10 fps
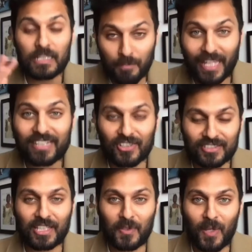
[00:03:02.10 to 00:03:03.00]
pictures
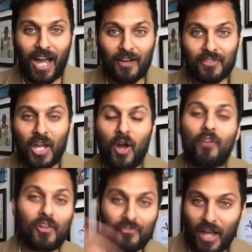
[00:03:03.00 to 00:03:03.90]
that you have of
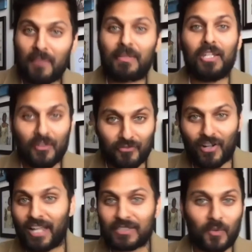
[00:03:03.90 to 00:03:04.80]
your family and your
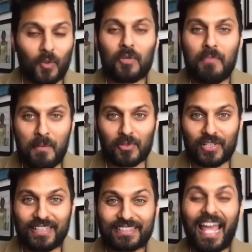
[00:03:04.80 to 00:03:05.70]
friends and all your
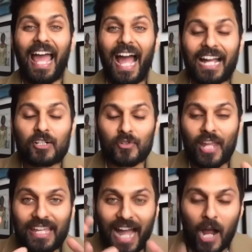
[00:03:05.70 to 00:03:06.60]
memories, and
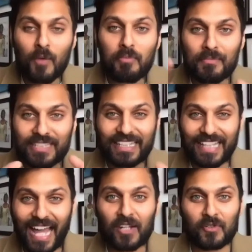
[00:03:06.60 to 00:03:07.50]
create albums and
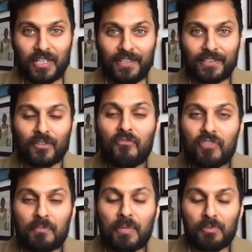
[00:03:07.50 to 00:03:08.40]
galleries for
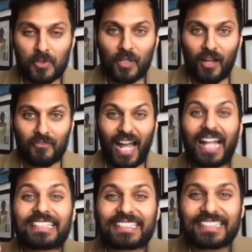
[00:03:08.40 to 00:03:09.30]
the people you love
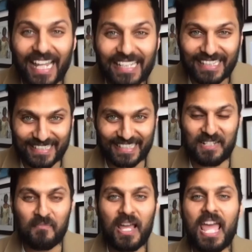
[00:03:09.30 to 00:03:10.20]
and send it to
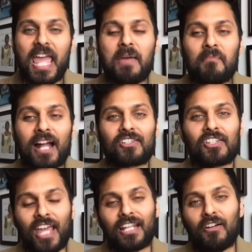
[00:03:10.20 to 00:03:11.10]
them. Imagine
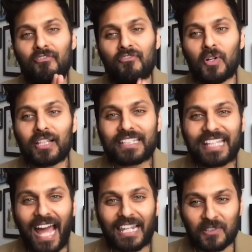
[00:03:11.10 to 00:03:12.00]
getting a full
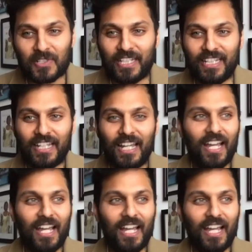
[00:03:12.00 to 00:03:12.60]
gallery